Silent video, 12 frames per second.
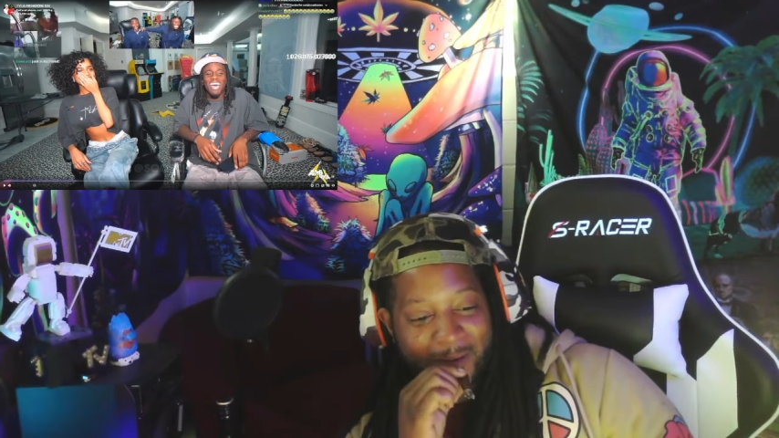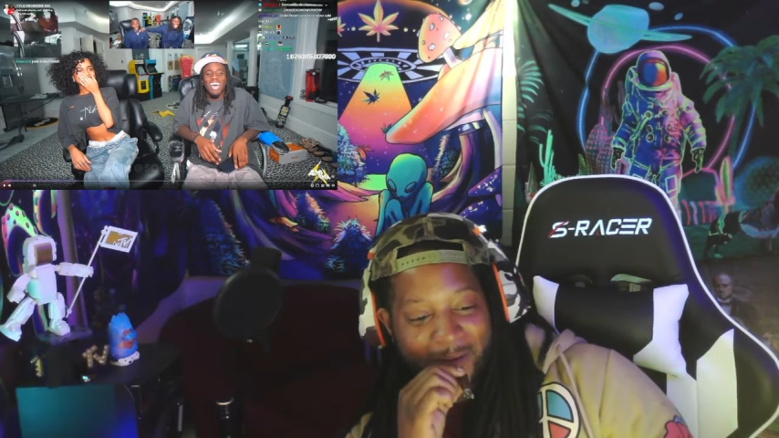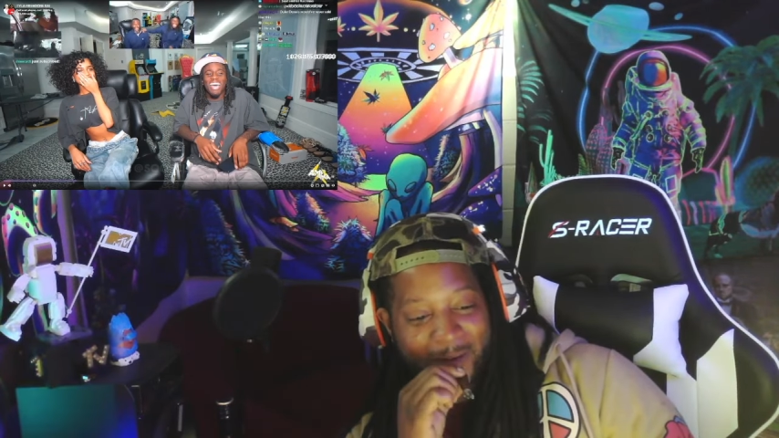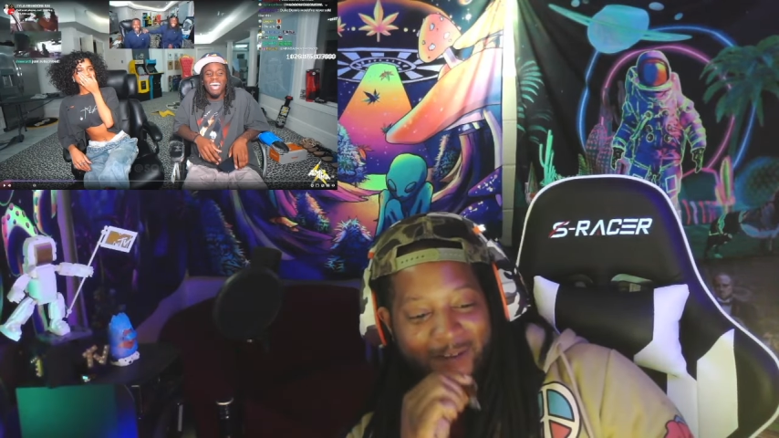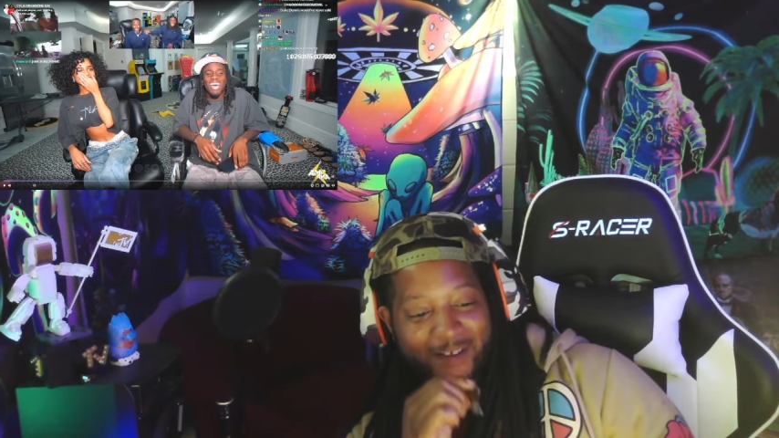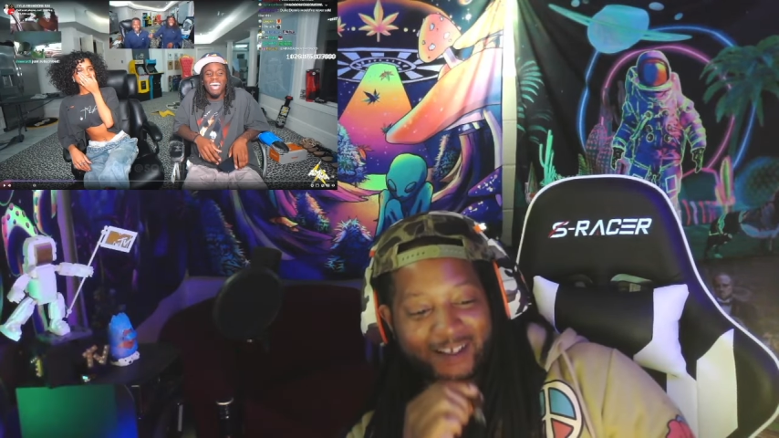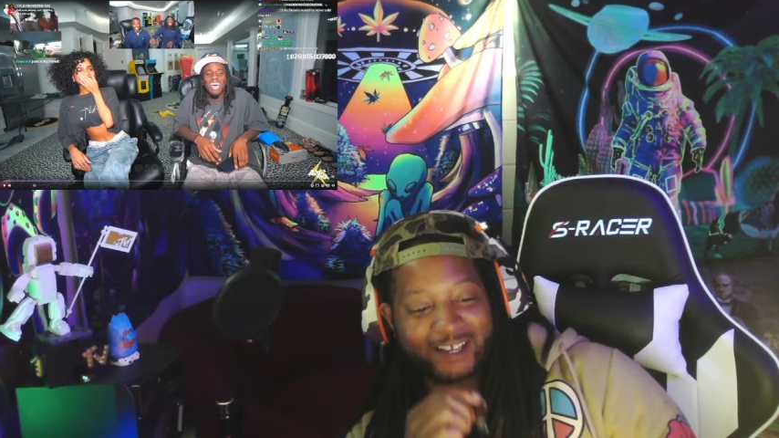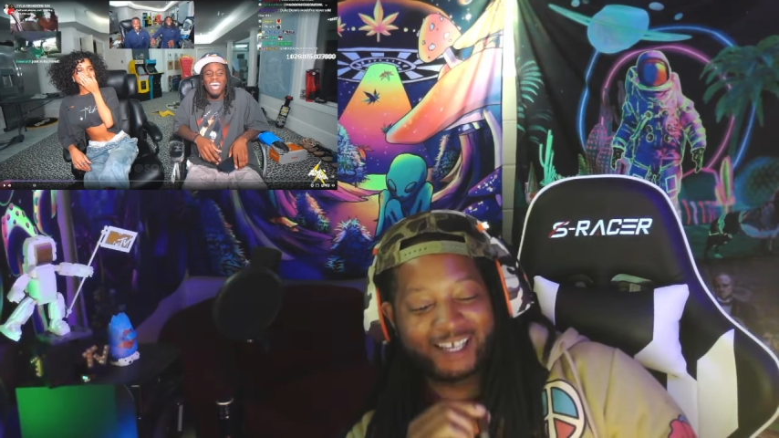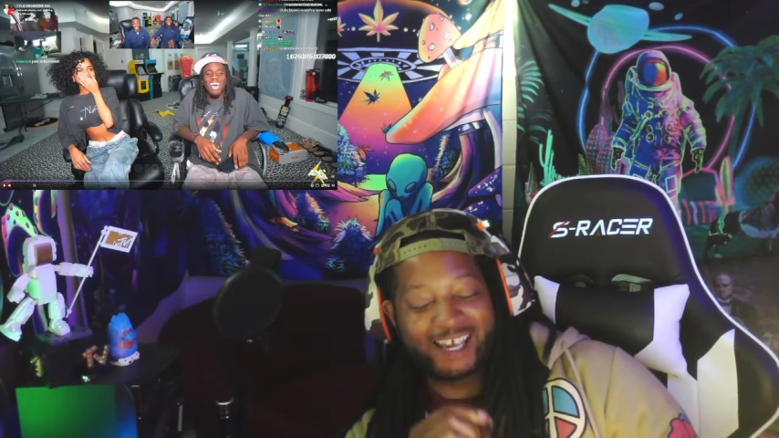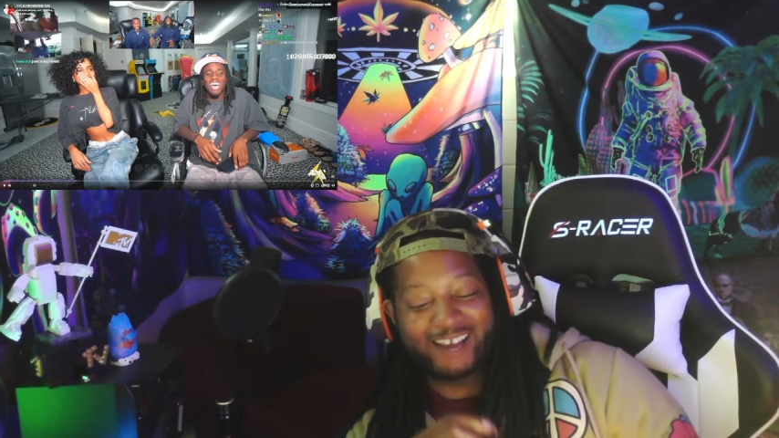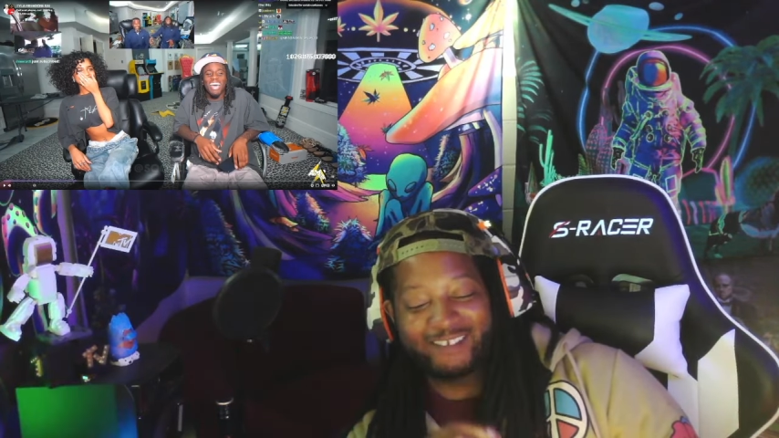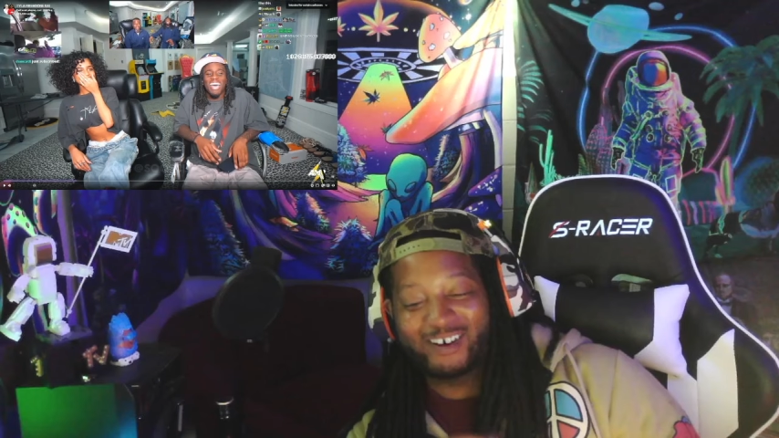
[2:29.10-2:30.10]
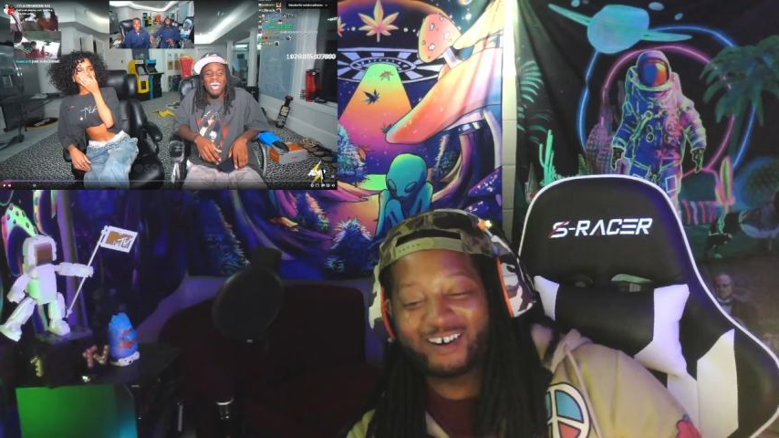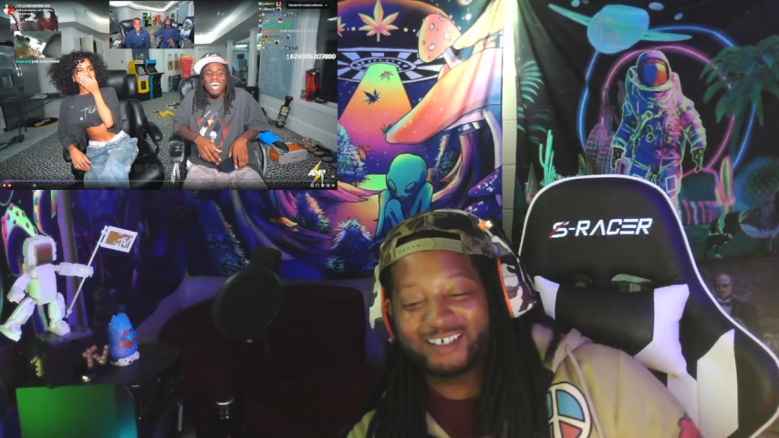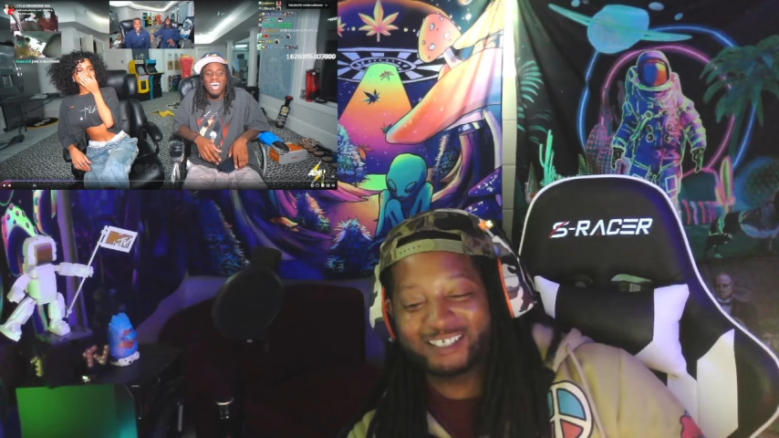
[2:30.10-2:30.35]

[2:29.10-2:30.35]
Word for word: Are you asking Kevin Hart me? just